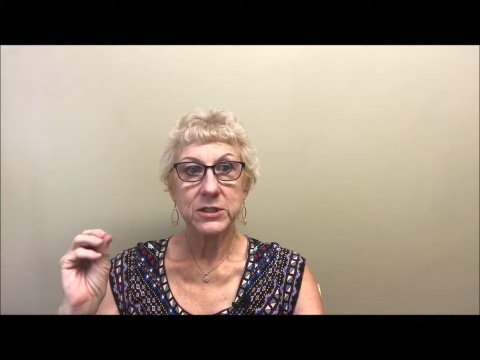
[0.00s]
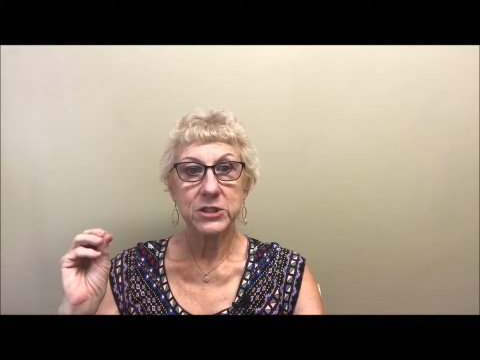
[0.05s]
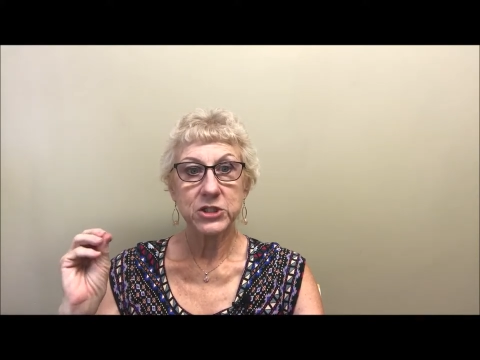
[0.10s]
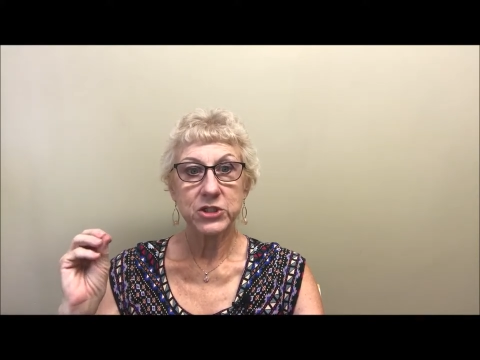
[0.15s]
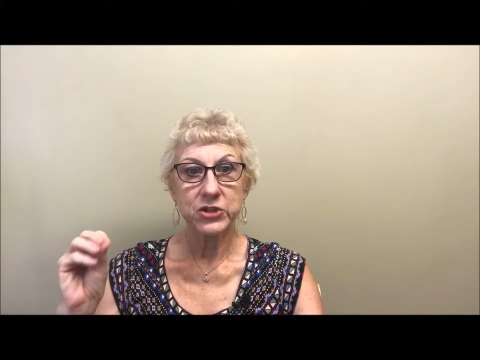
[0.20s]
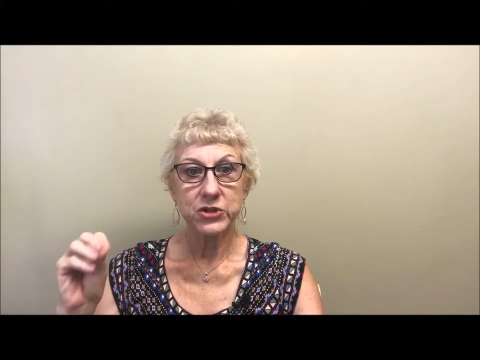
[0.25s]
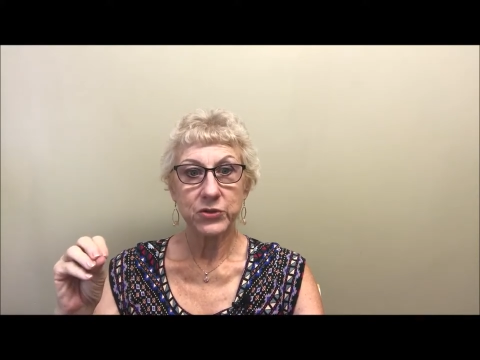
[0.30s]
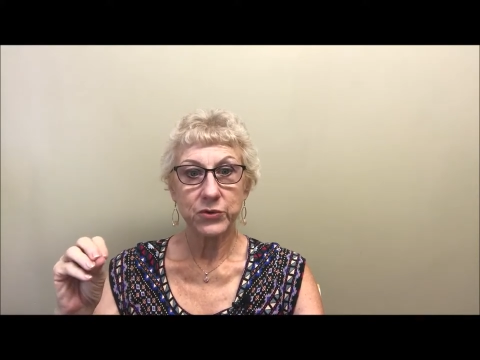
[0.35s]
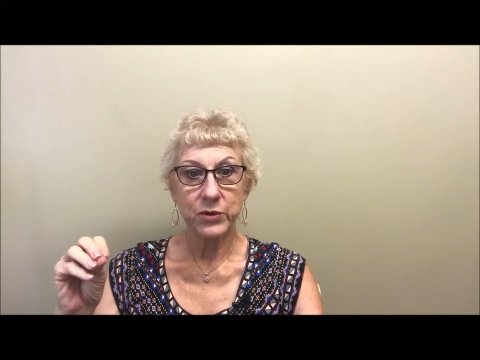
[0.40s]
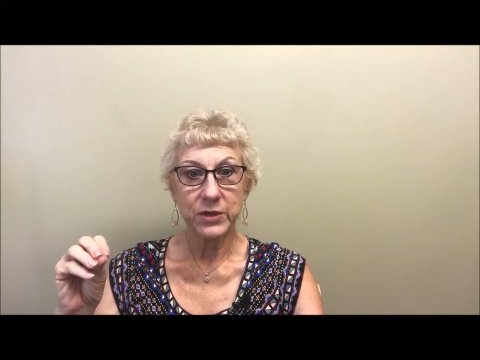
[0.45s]
the
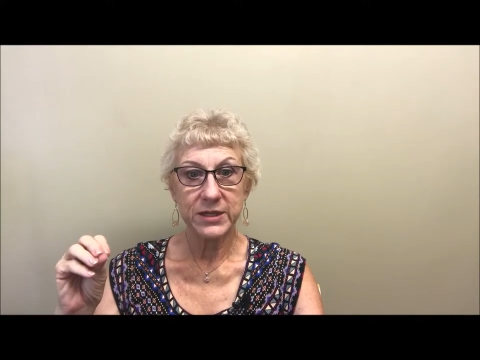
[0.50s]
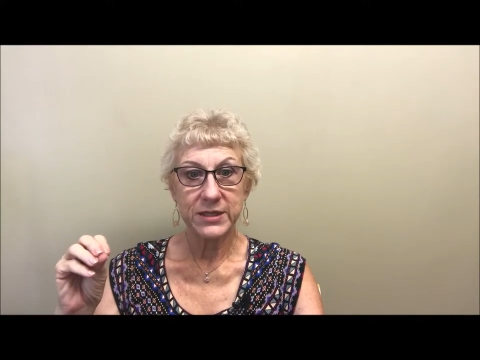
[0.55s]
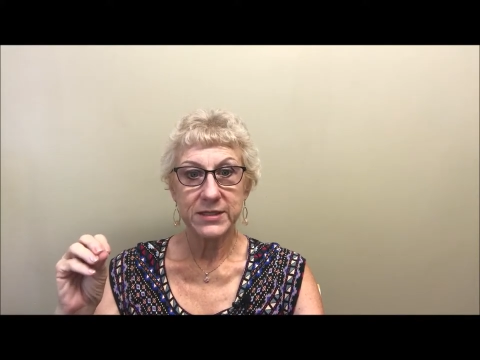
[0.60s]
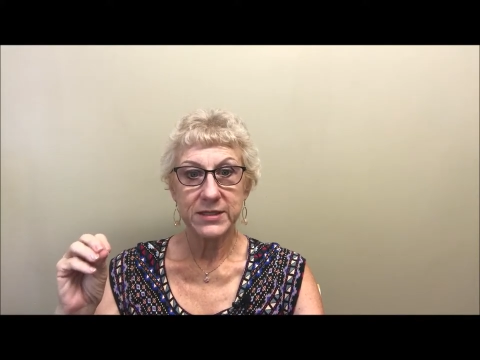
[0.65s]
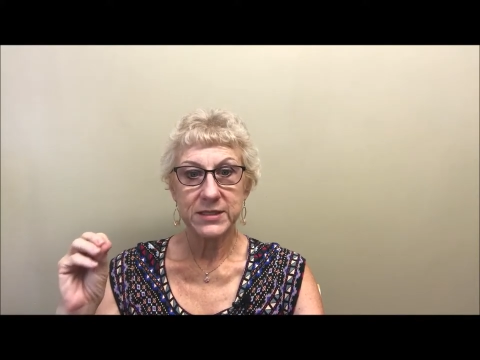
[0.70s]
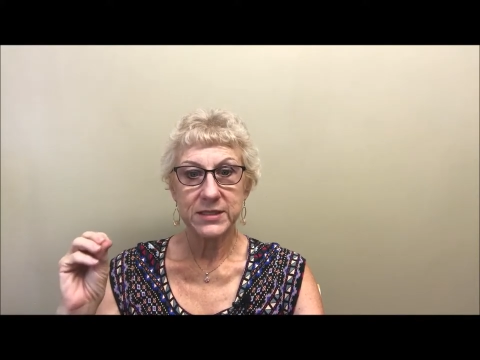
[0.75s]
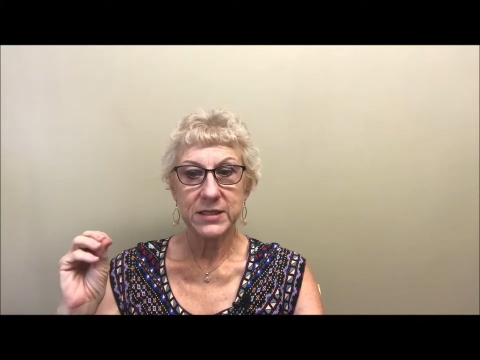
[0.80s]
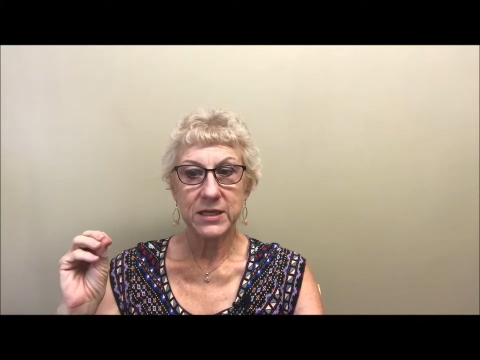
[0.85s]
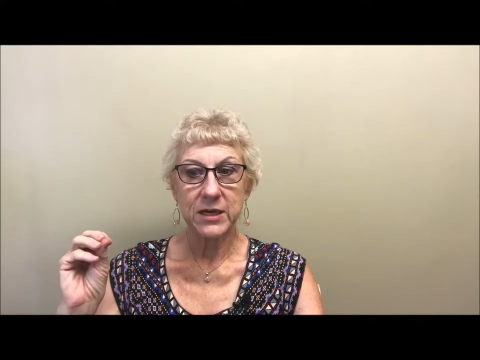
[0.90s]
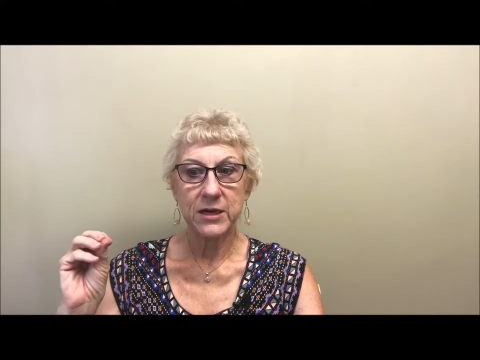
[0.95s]

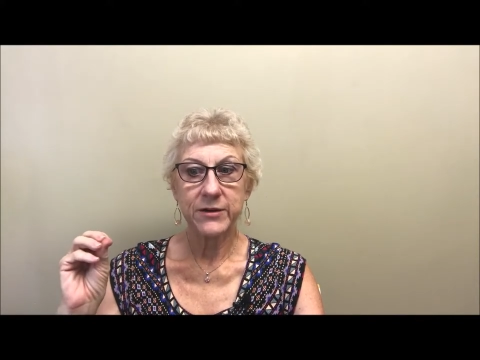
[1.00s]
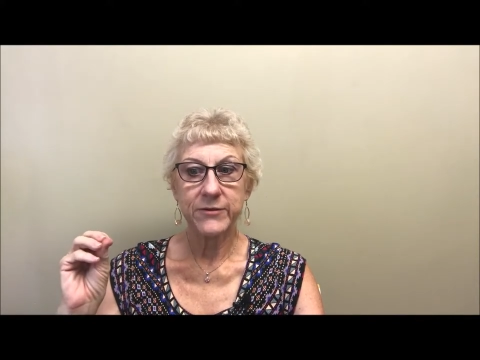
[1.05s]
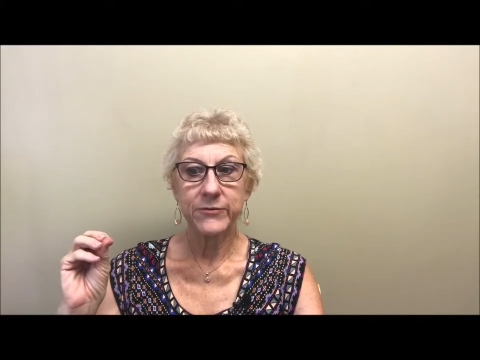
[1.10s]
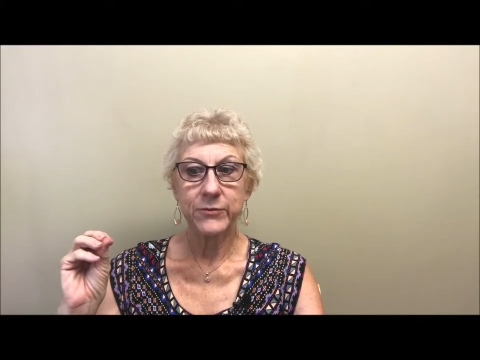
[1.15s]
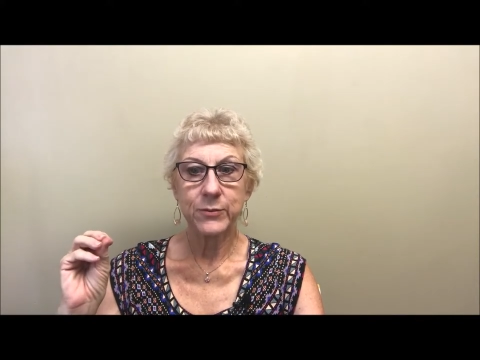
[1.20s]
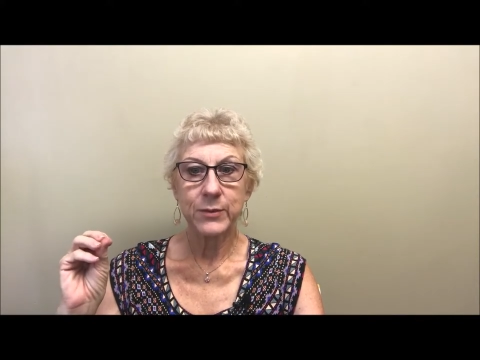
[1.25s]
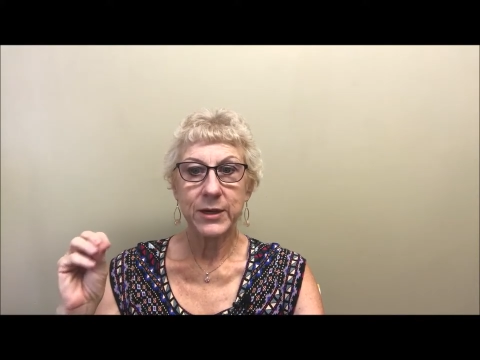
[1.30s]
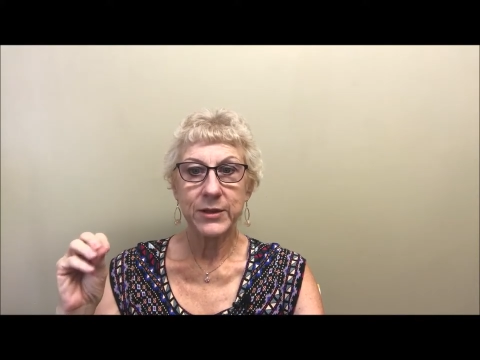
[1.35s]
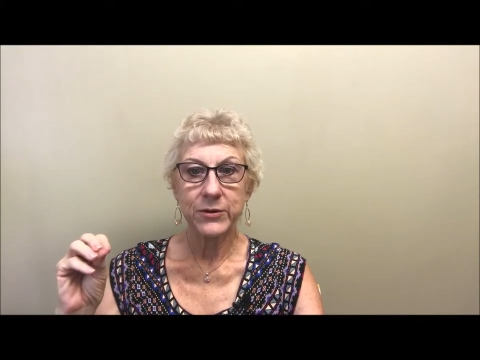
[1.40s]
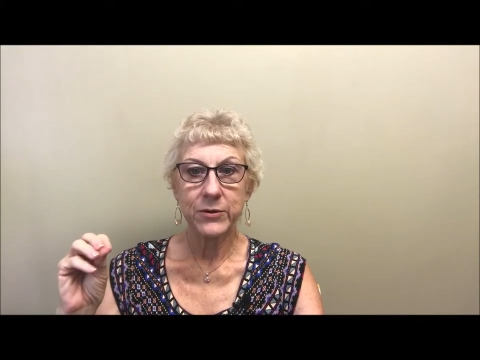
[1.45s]
choice of
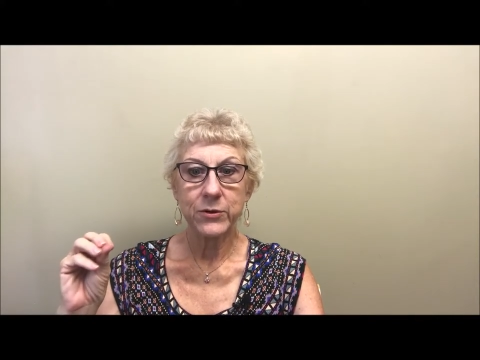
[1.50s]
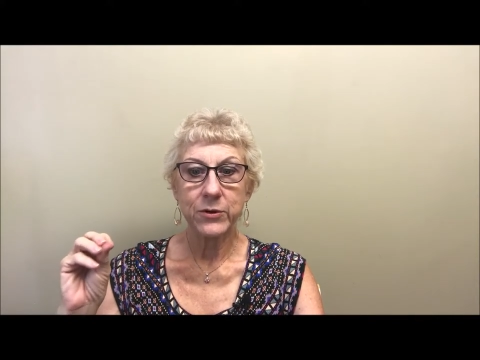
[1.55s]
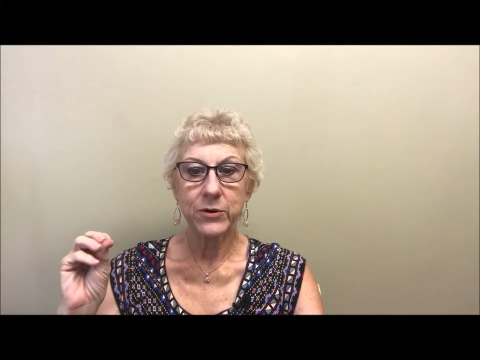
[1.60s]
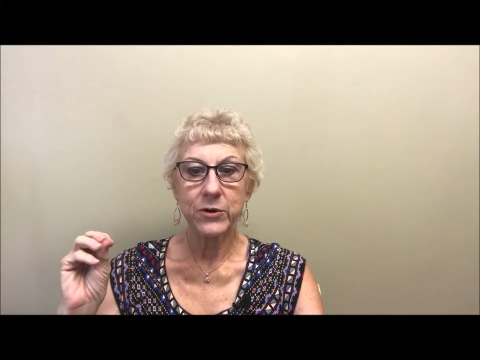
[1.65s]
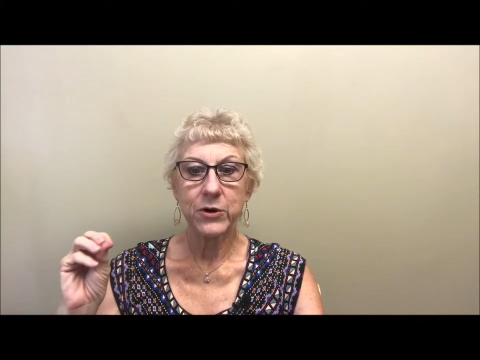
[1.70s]
whether